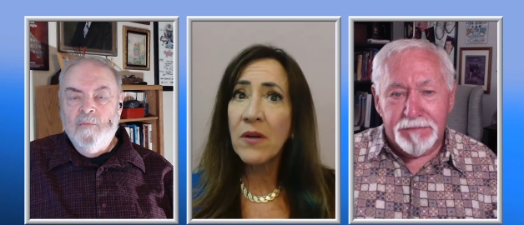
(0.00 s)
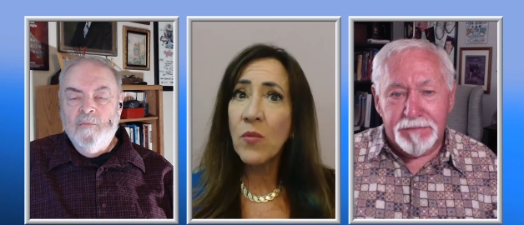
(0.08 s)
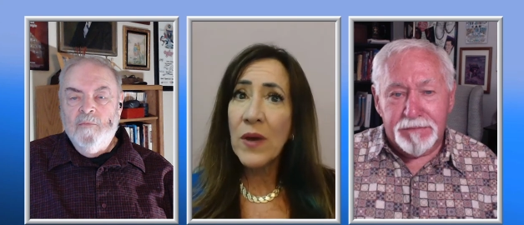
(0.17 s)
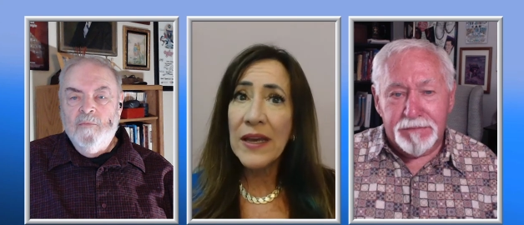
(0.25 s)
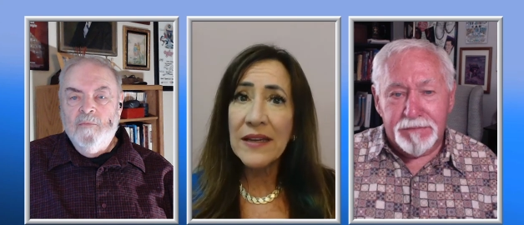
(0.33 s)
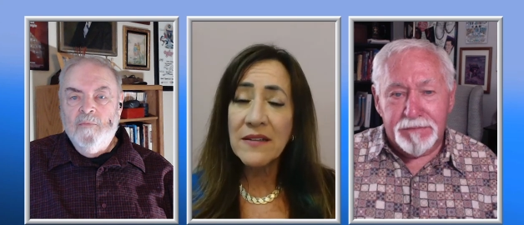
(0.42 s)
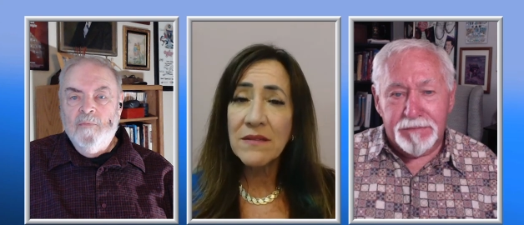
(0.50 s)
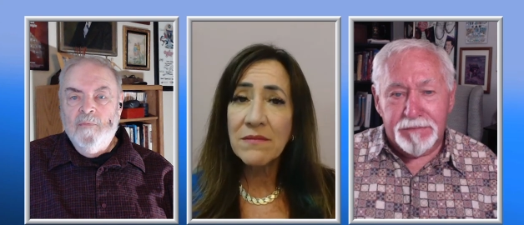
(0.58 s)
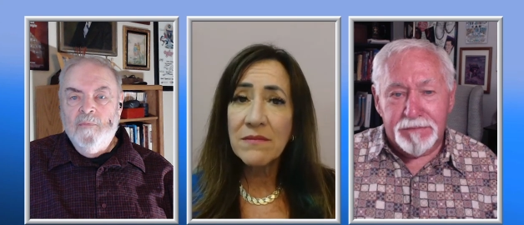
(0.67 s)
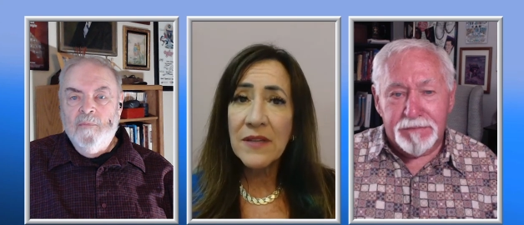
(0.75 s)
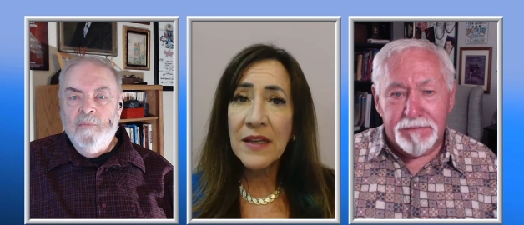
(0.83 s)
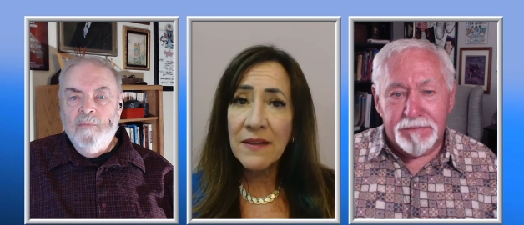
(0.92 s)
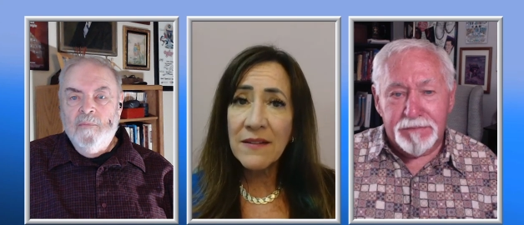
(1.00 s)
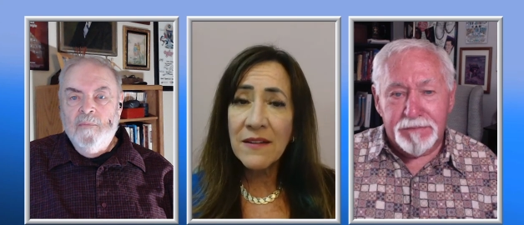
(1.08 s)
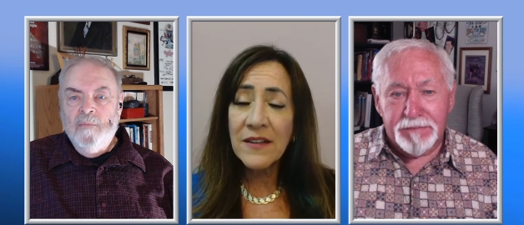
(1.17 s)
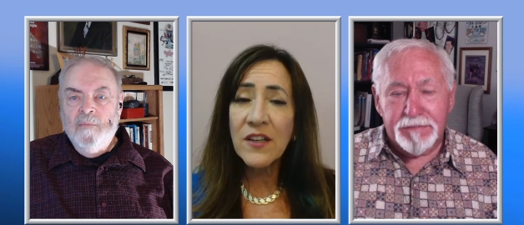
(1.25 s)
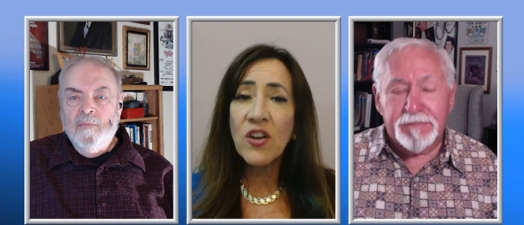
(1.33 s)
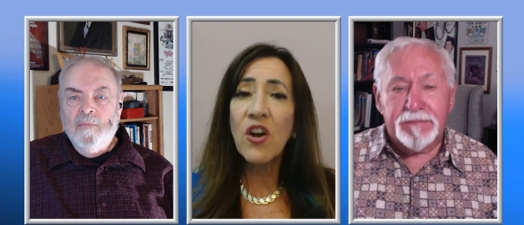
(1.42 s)
Speaker 1: on weight.
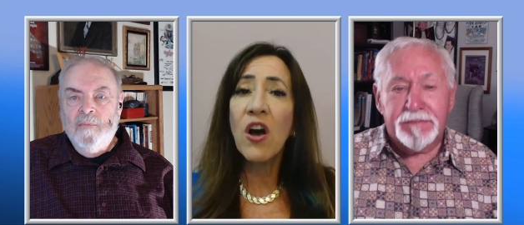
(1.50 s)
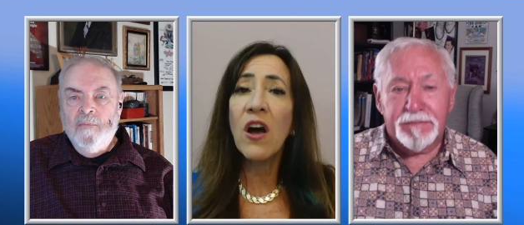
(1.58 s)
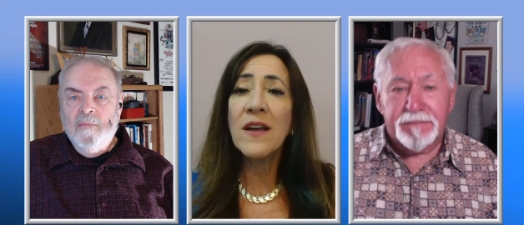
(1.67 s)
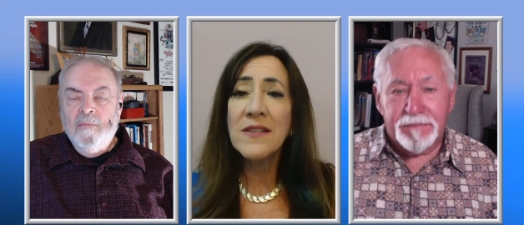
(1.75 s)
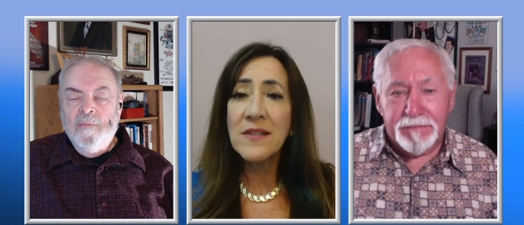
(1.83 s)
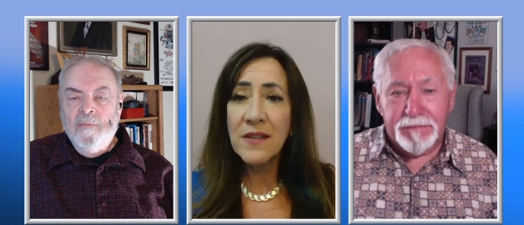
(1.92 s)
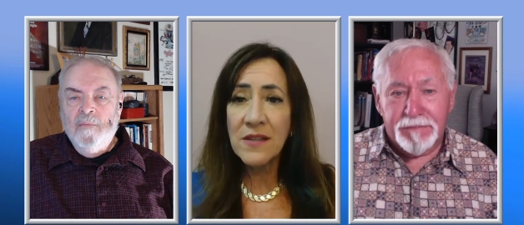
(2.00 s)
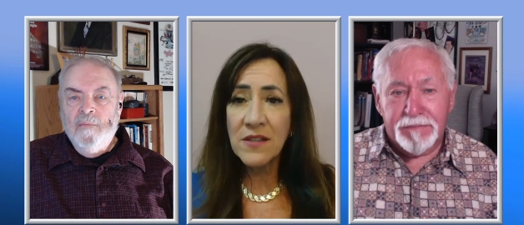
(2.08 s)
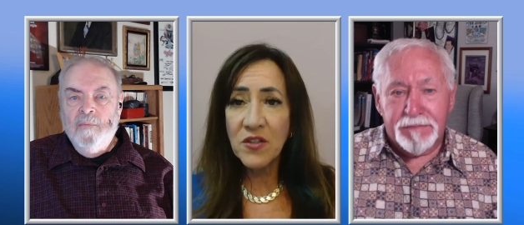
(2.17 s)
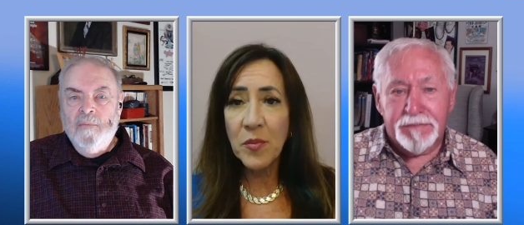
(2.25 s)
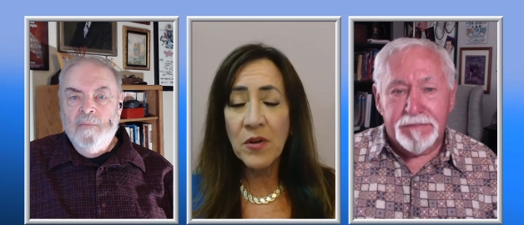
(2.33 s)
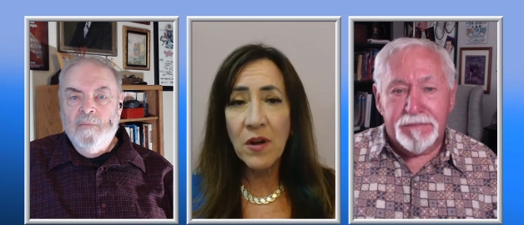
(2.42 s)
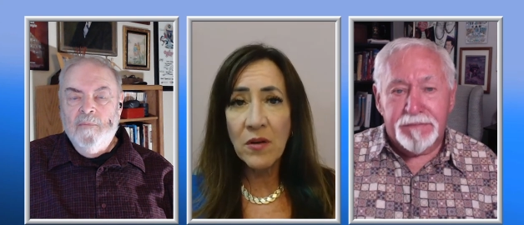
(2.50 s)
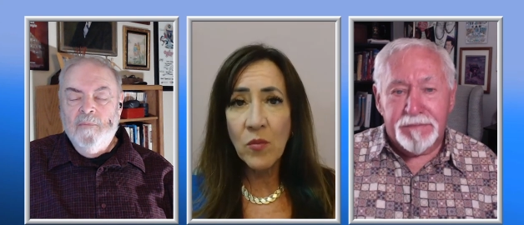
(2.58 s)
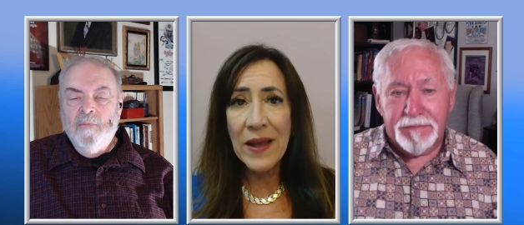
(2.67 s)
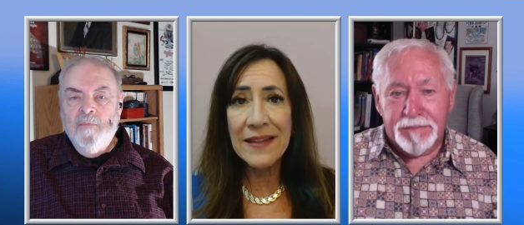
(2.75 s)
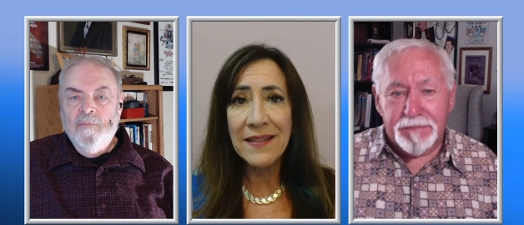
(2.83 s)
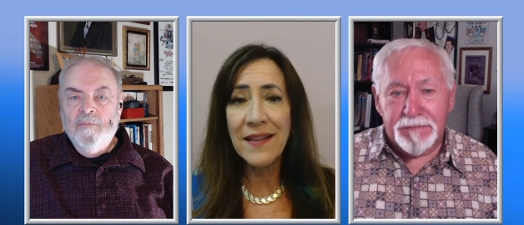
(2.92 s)
Insulin causes us to put on
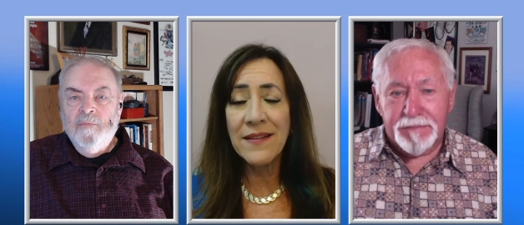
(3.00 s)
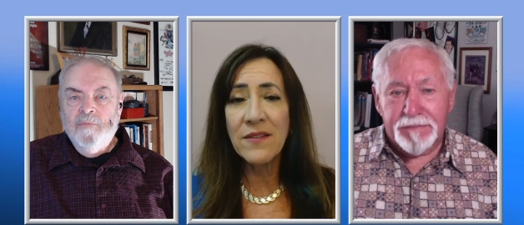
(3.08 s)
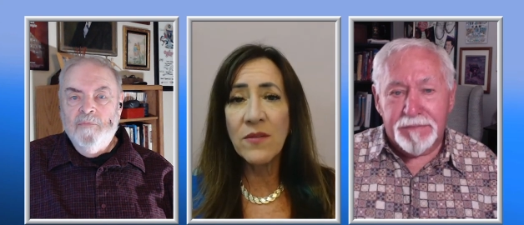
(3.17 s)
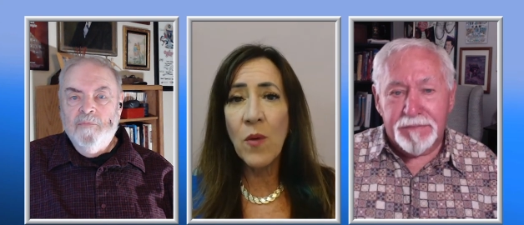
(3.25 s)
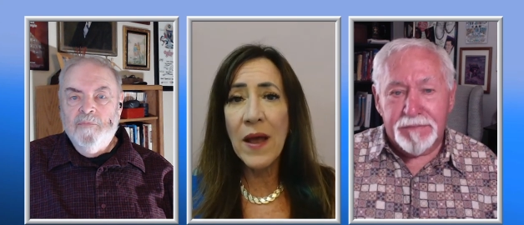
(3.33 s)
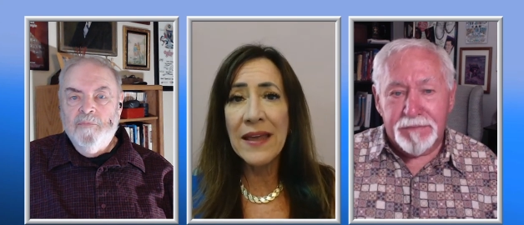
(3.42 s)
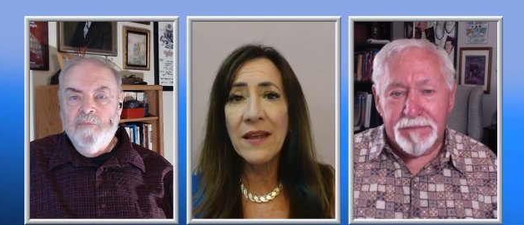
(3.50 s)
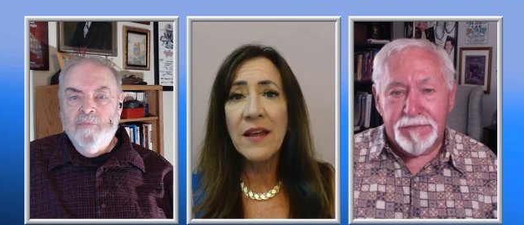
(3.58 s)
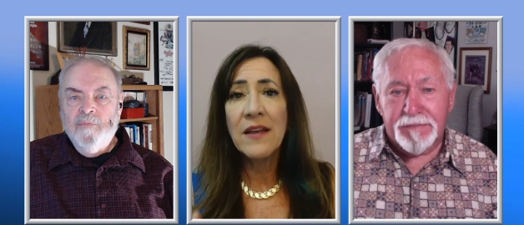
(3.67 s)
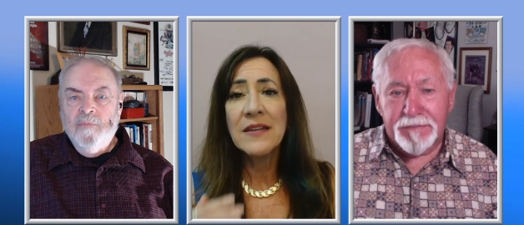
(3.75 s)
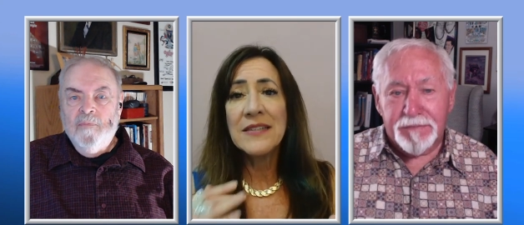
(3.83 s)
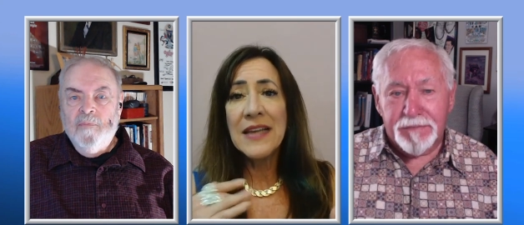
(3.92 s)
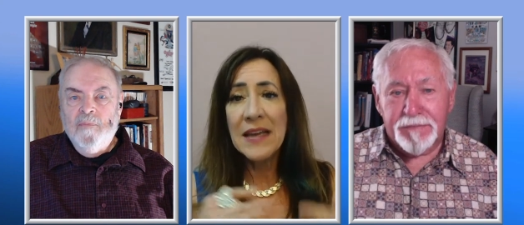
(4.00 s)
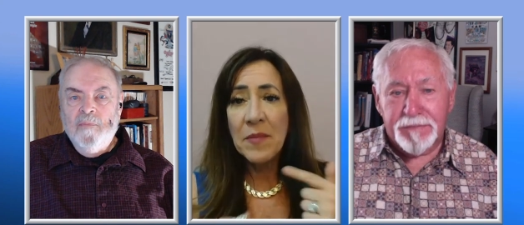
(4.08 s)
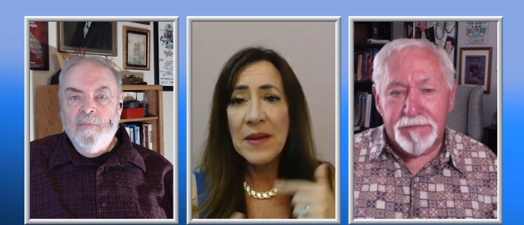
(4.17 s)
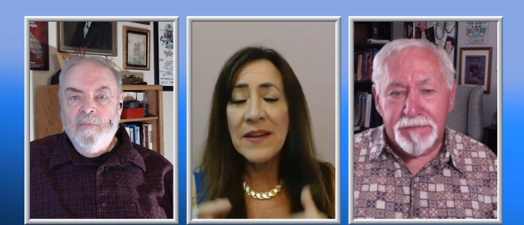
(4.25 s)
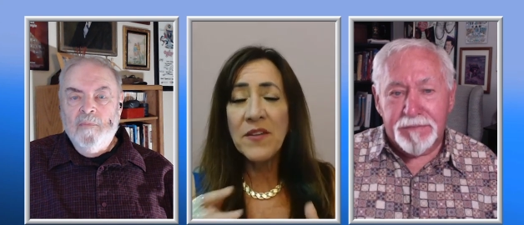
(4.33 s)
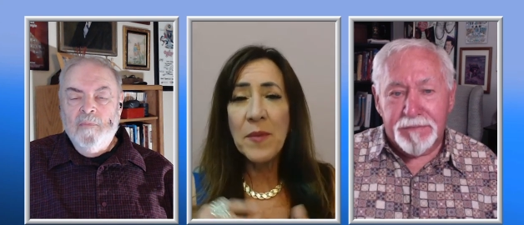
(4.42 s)
weight. That's why
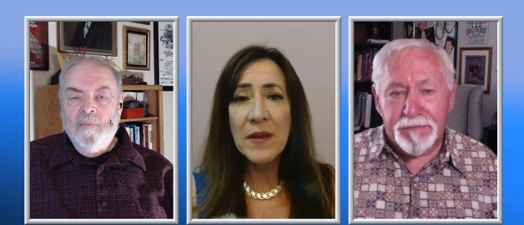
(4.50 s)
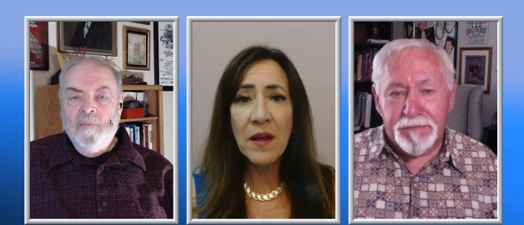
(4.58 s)
diabetes